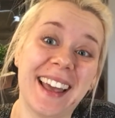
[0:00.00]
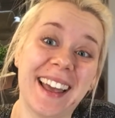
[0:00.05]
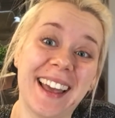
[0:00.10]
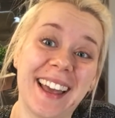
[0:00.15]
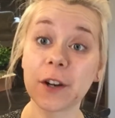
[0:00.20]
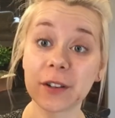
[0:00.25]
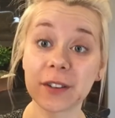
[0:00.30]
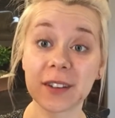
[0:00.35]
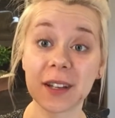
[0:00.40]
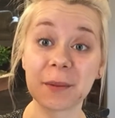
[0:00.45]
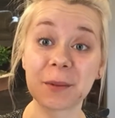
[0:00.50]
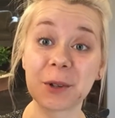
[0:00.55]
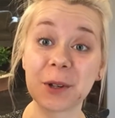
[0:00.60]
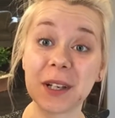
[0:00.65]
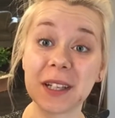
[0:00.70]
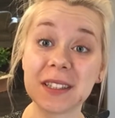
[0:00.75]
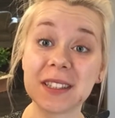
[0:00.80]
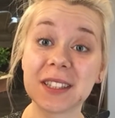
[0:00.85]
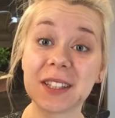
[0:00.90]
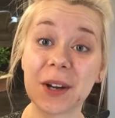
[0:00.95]
First, I'm
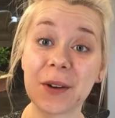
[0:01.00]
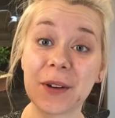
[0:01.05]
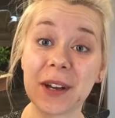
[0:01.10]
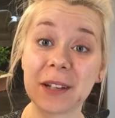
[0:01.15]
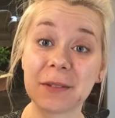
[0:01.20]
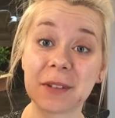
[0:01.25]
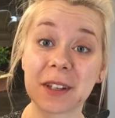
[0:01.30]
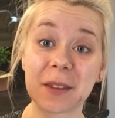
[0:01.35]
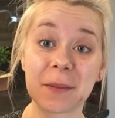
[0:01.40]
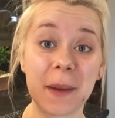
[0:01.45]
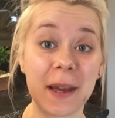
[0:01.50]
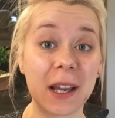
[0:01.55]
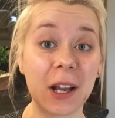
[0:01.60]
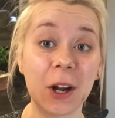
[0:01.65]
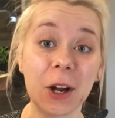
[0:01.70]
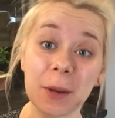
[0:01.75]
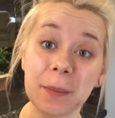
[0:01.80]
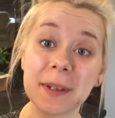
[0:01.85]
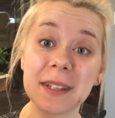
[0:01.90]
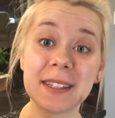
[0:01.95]
going to go in with my
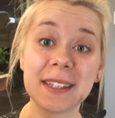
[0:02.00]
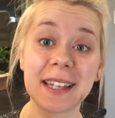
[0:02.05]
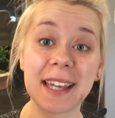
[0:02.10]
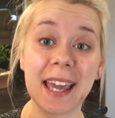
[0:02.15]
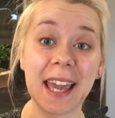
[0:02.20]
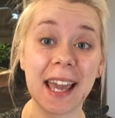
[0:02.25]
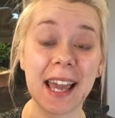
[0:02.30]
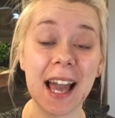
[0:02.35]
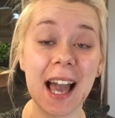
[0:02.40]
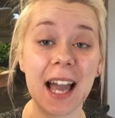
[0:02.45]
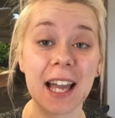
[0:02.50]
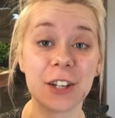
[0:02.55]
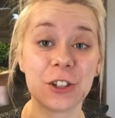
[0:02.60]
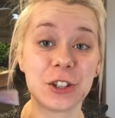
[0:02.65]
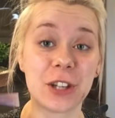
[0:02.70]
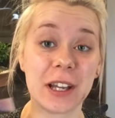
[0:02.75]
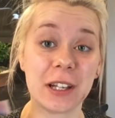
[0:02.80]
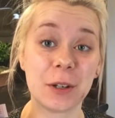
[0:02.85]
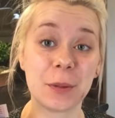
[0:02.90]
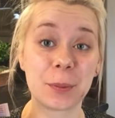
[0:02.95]
Urban Decay
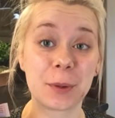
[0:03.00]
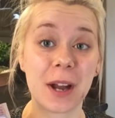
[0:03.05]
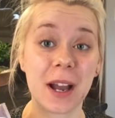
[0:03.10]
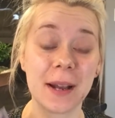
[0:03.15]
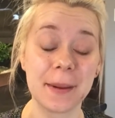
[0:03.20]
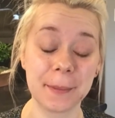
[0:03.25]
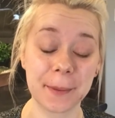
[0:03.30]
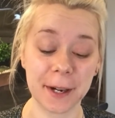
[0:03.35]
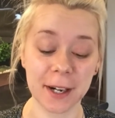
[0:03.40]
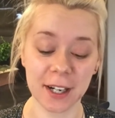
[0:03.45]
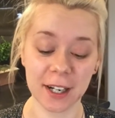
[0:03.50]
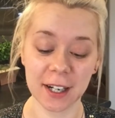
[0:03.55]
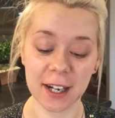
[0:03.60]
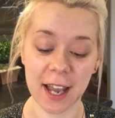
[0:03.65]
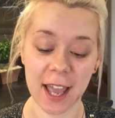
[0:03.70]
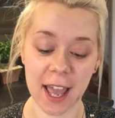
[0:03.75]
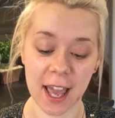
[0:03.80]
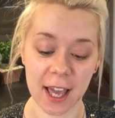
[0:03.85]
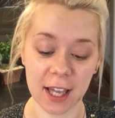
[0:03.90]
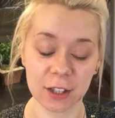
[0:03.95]
eyeshadow primer
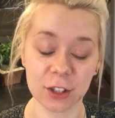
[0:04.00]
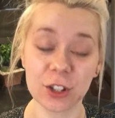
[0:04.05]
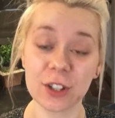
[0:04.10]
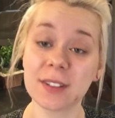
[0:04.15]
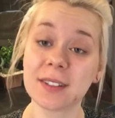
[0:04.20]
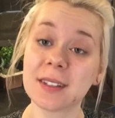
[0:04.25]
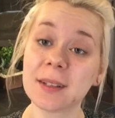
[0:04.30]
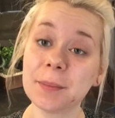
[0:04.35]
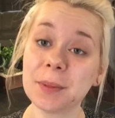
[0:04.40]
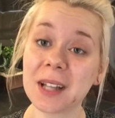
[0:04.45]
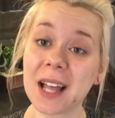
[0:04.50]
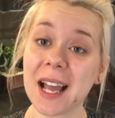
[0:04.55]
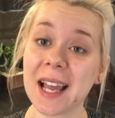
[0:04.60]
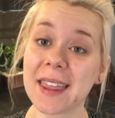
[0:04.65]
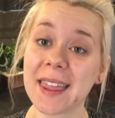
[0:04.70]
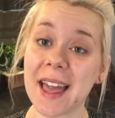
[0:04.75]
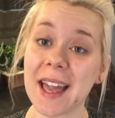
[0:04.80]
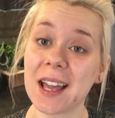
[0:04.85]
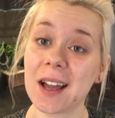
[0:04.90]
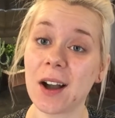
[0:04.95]
and just apply
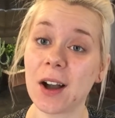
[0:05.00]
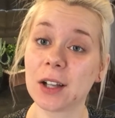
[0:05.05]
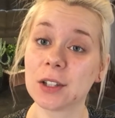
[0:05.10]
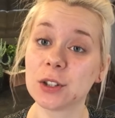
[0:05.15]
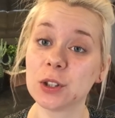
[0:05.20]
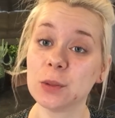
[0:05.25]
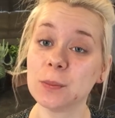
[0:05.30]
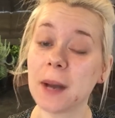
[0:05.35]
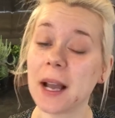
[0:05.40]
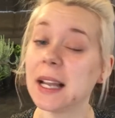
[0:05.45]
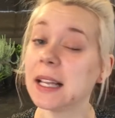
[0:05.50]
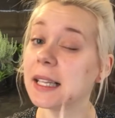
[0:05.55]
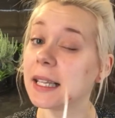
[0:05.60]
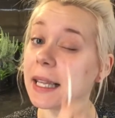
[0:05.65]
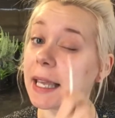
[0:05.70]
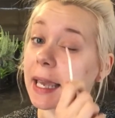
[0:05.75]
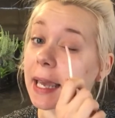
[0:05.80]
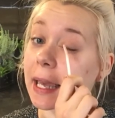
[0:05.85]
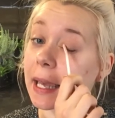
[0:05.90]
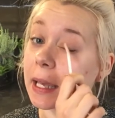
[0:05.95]
that onto my
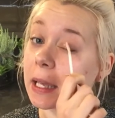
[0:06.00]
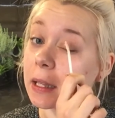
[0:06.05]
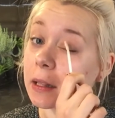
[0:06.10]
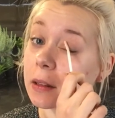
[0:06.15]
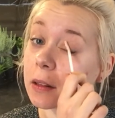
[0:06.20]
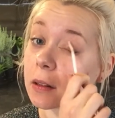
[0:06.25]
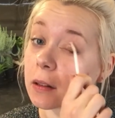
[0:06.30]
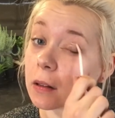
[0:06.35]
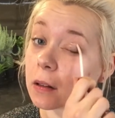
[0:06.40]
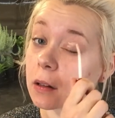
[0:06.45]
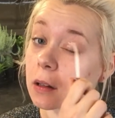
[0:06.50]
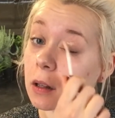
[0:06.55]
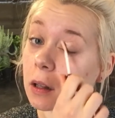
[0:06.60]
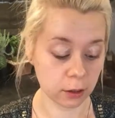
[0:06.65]
lids.